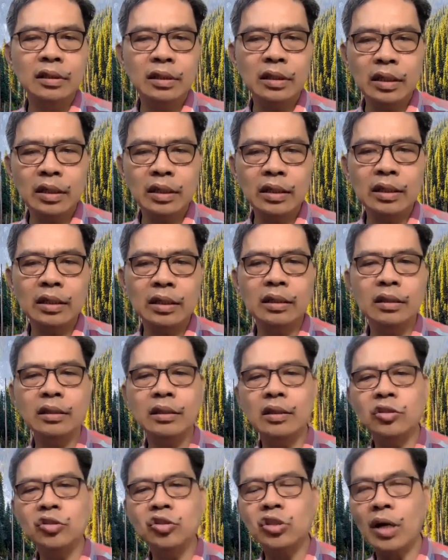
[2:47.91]

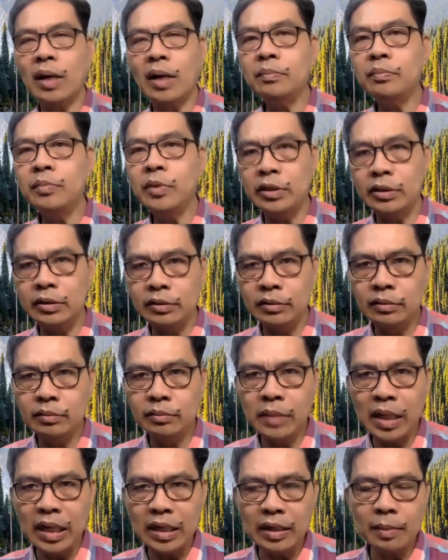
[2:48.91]
He championed
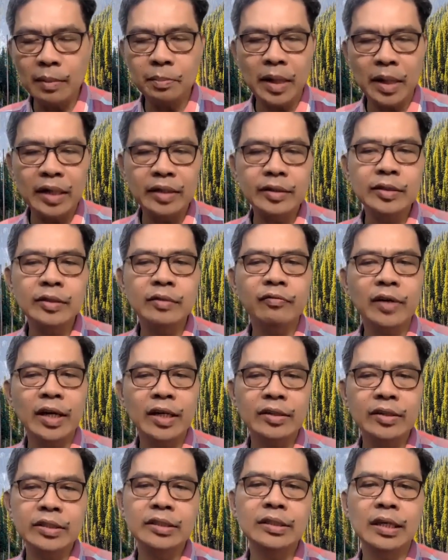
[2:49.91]
being a
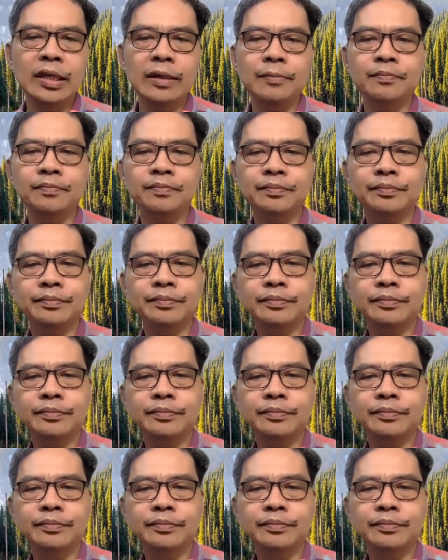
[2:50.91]
Pharisee.